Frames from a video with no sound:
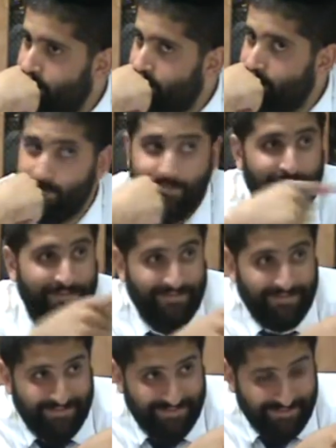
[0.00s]
Oh, the
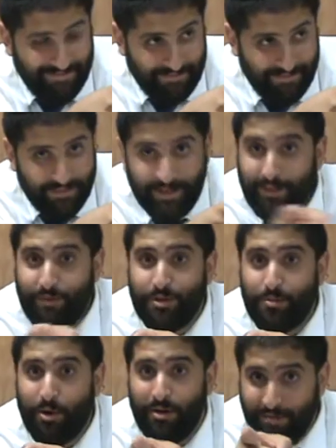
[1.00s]
firstborn. Yeah. The
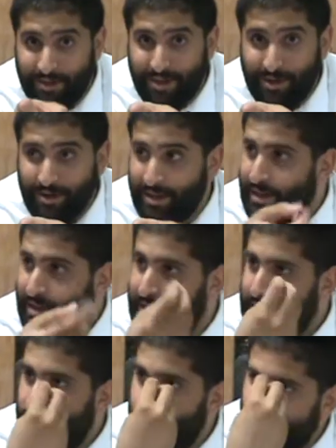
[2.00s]
firstborn. Very good.
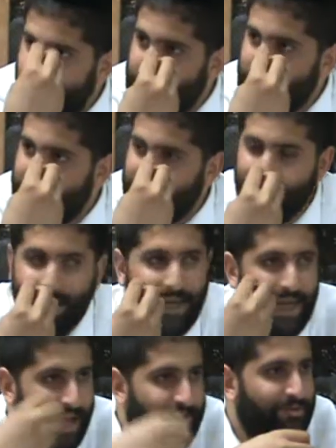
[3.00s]
Oh, originally,
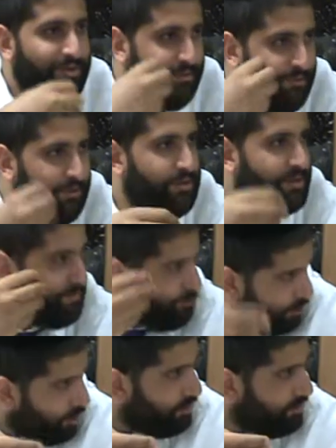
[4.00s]
every
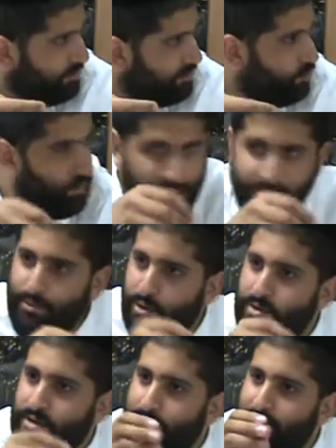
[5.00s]
firstborn was
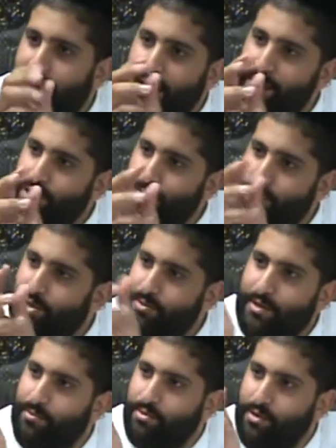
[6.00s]
supposed to be eligible to
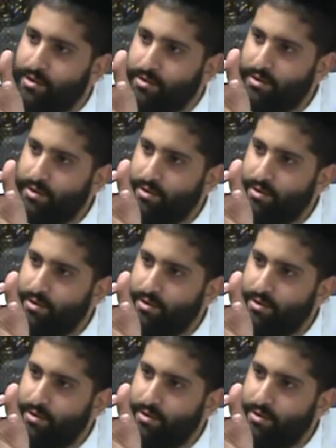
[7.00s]
be a priest.